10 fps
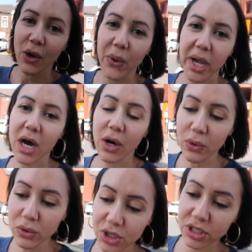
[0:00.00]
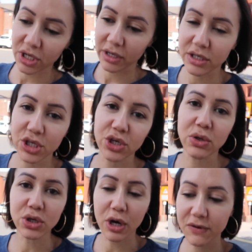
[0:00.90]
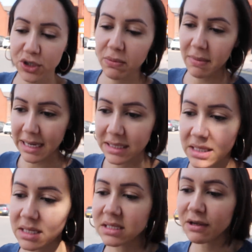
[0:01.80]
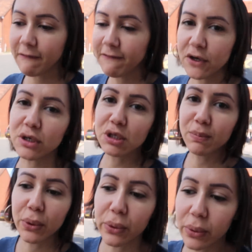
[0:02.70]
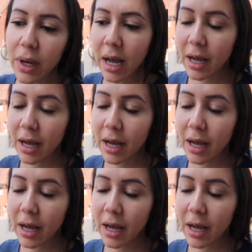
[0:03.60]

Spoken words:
We are all just going to shoot off to Max's football